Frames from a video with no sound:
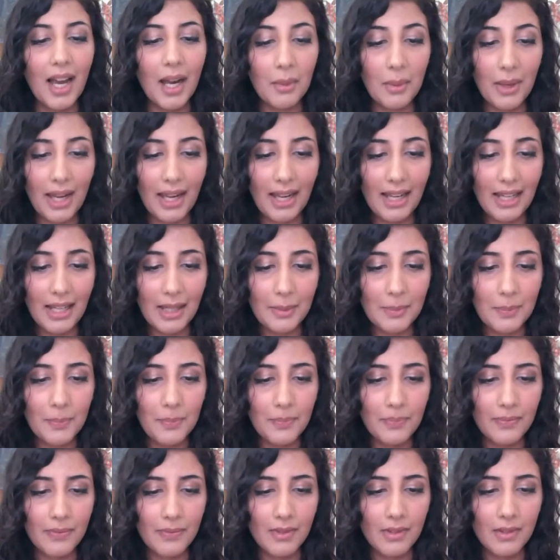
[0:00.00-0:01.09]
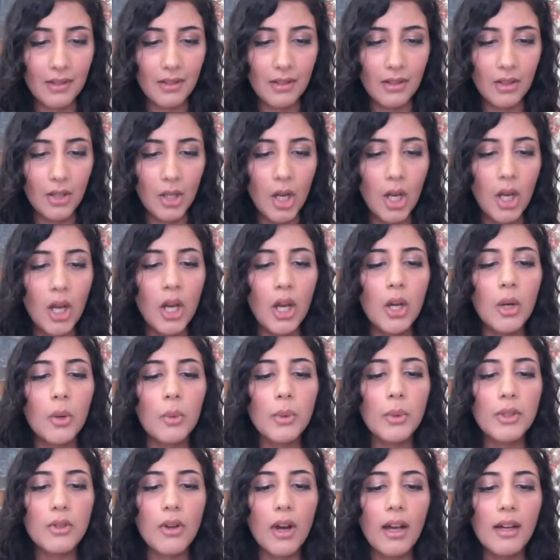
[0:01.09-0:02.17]
Highway 80.
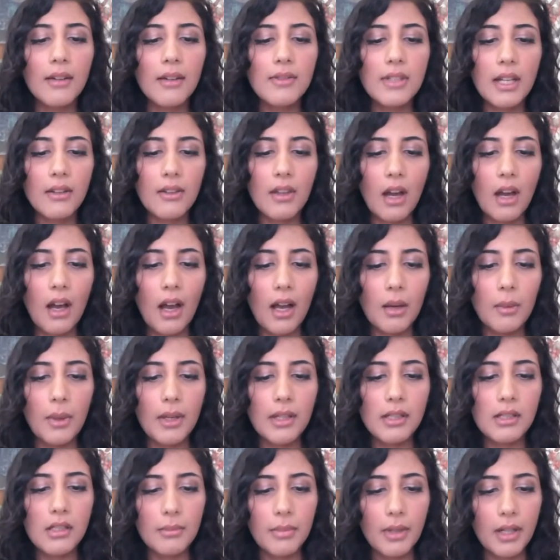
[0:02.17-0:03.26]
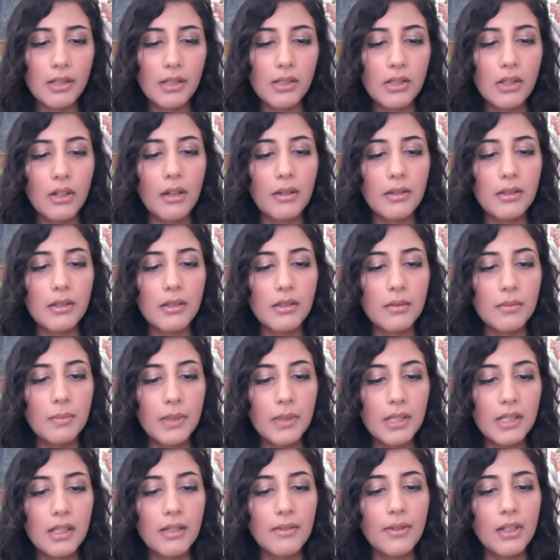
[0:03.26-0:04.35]
We drive down the highway to Basra,
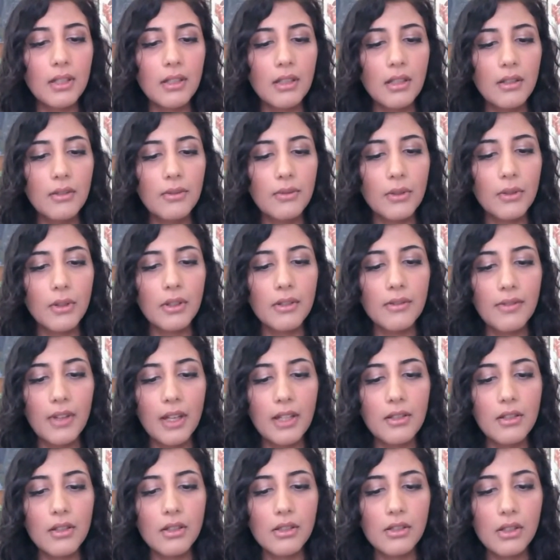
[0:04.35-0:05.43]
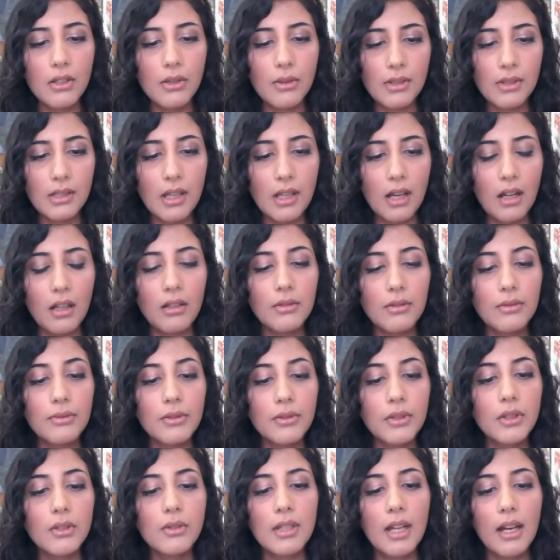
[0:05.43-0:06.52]
specifically for the vendors who sell
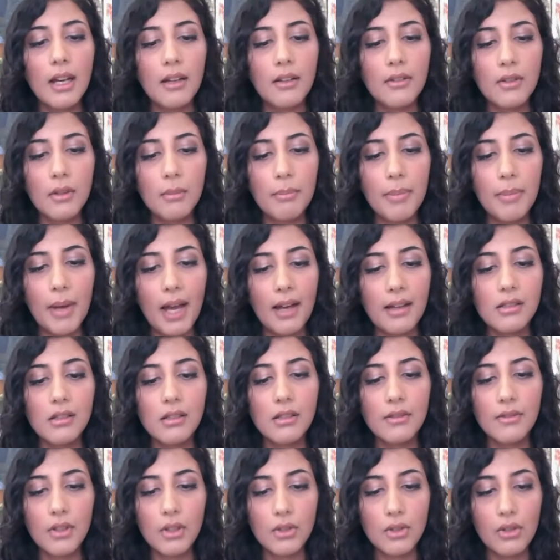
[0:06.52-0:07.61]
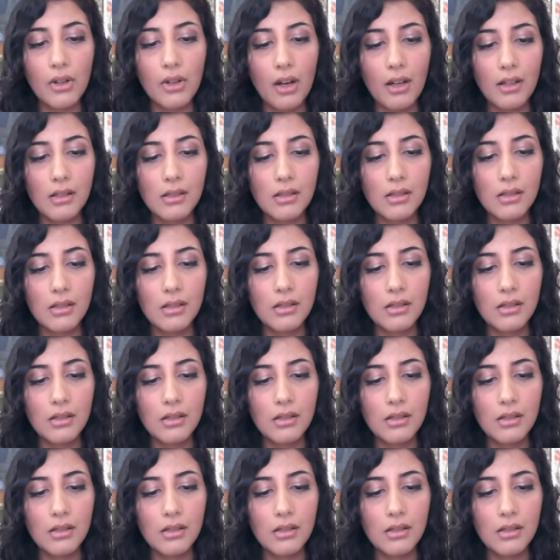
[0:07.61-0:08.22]
fruit out of the backs of their trucks.